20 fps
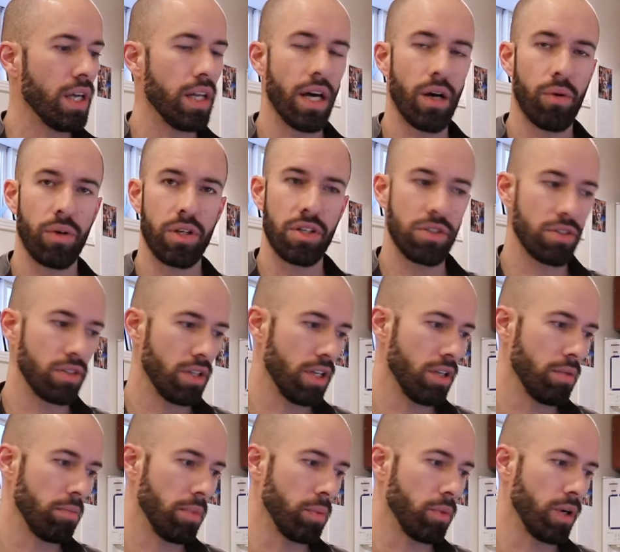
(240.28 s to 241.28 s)
and now we just need
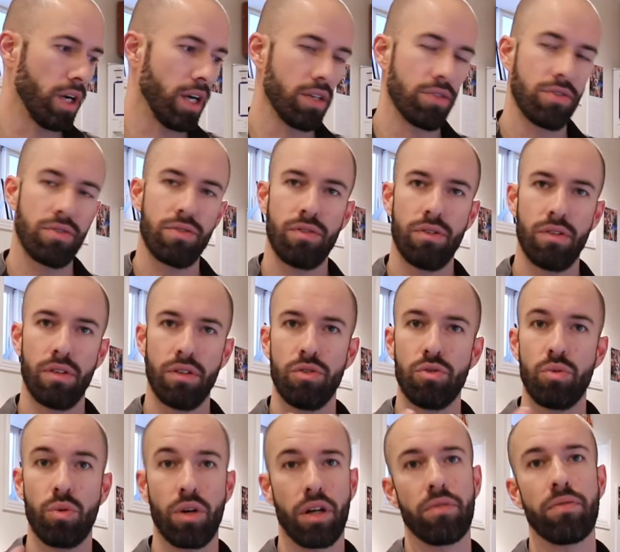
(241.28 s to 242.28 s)
to memorize
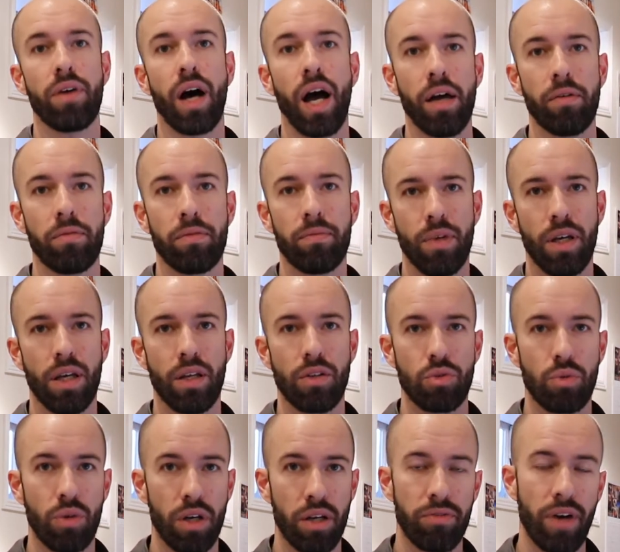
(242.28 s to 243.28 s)
25. And
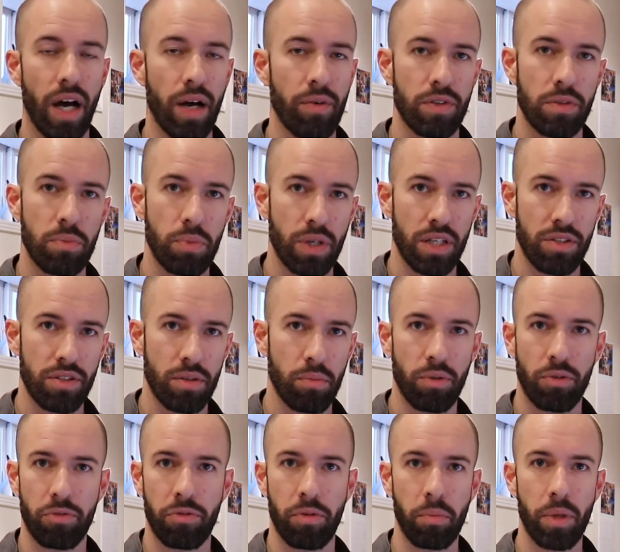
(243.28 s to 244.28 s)
25 is pretty
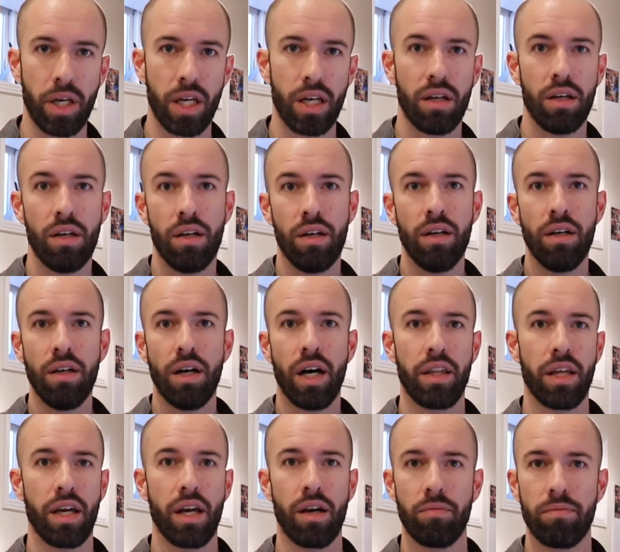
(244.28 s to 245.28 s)
simple for me. I
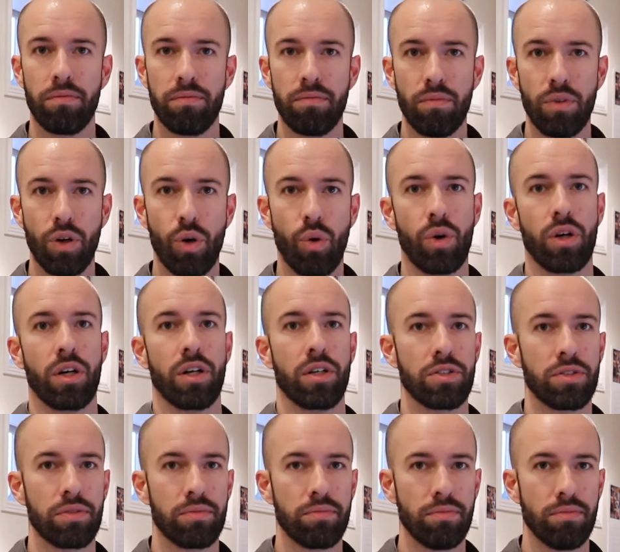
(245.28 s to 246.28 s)
think of
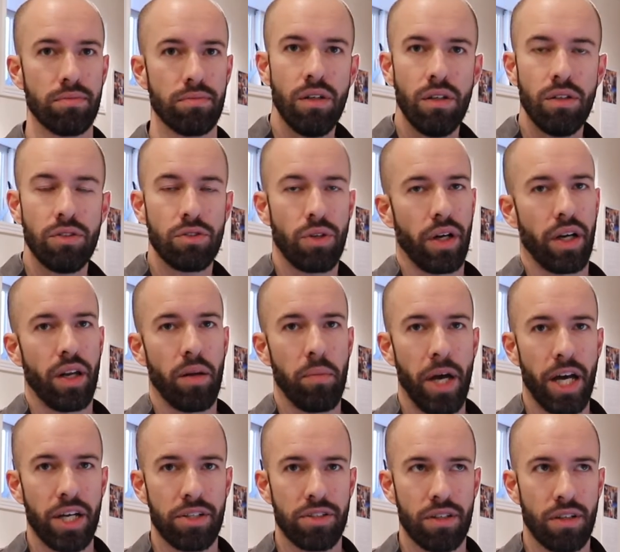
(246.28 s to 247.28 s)
quarters. So I can
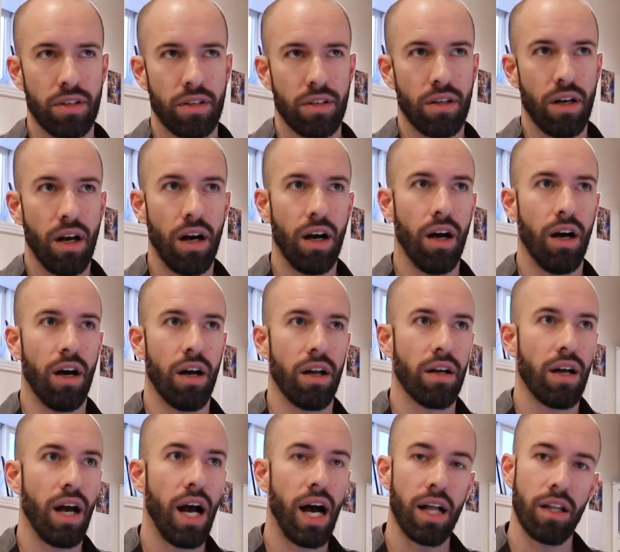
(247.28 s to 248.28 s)
imagine
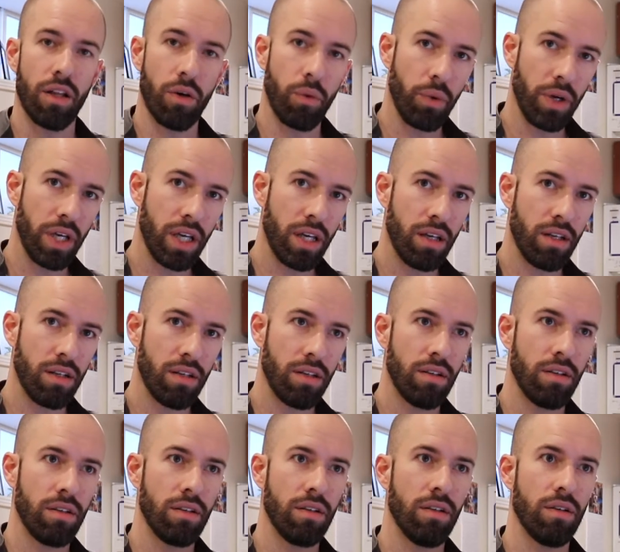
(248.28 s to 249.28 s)
on
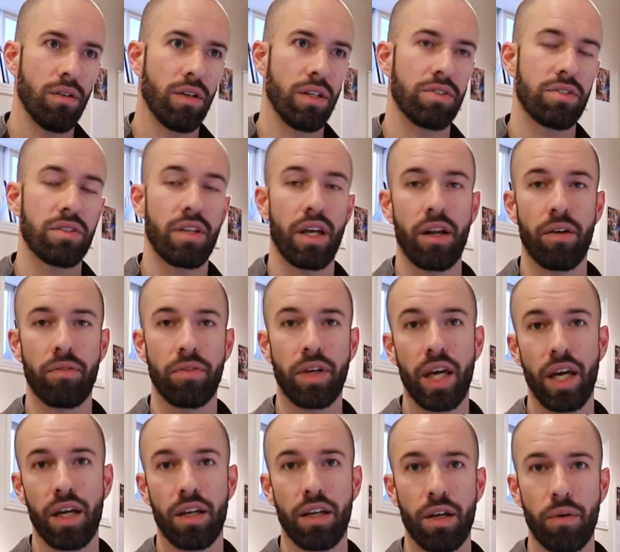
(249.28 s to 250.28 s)
Halloween, instead of
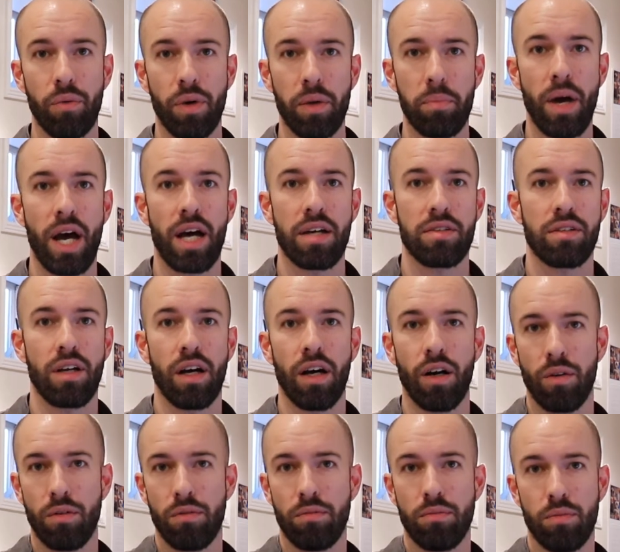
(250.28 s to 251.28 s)
candy, we pass
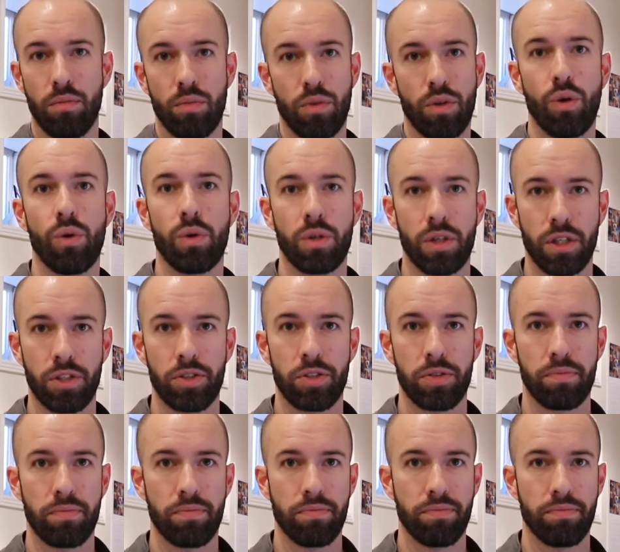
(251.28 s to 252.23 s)
out quarters.